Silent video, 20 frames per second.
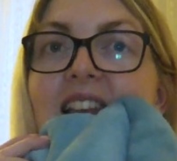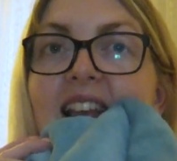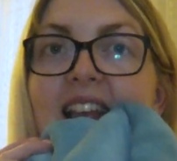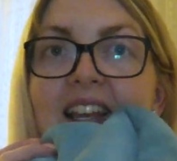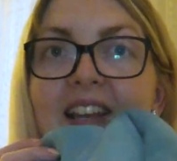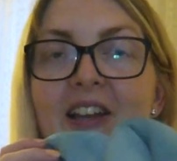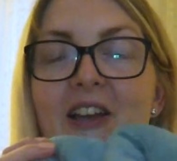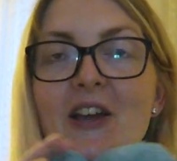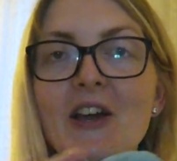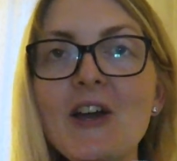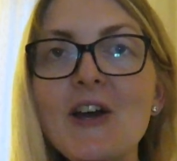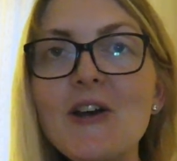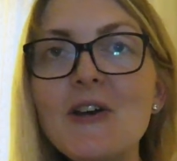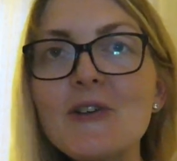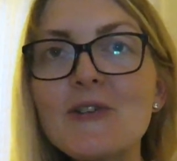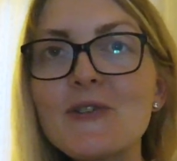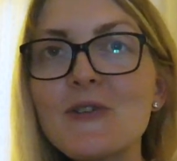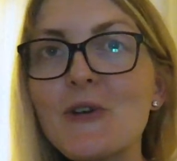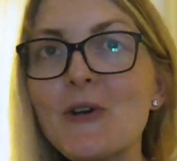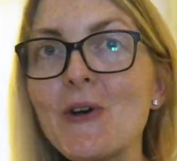thing
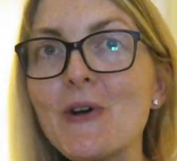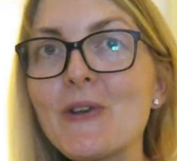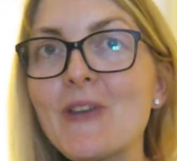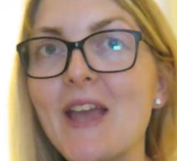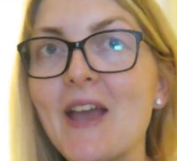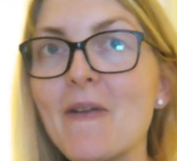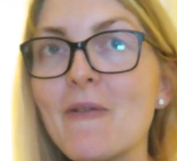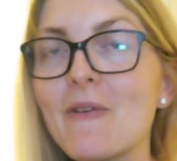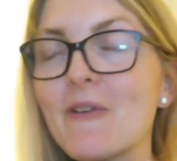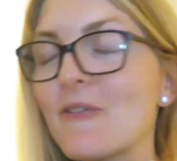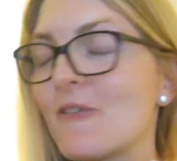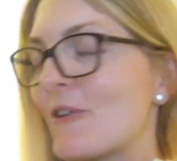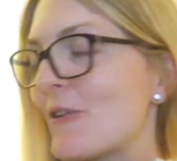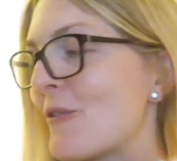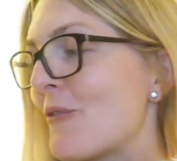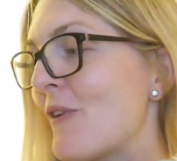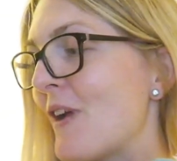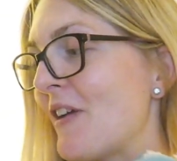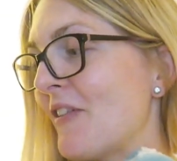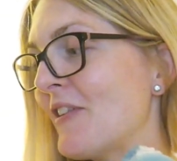so yeah we were
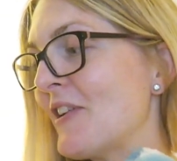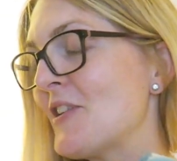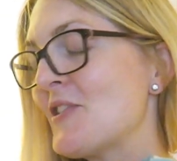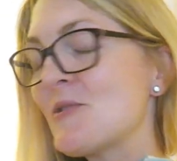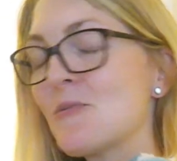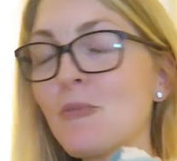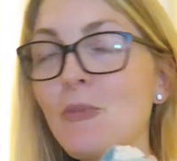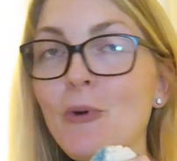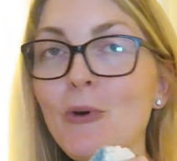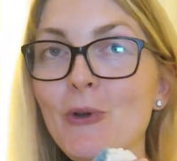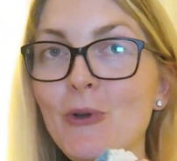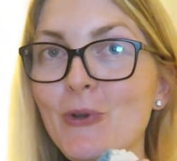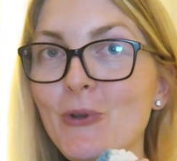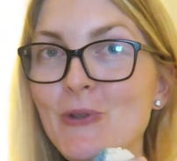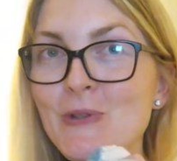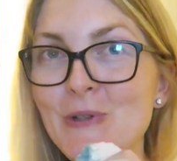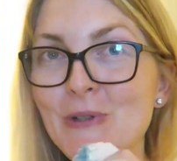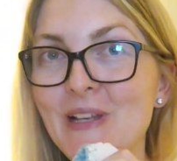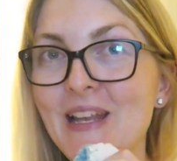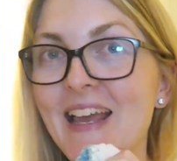very
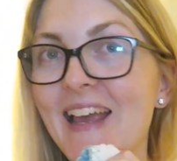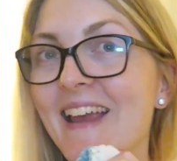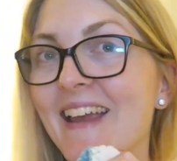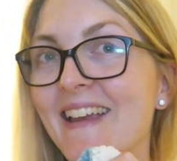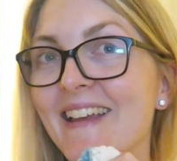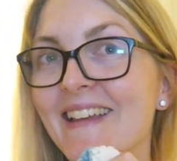spoiled today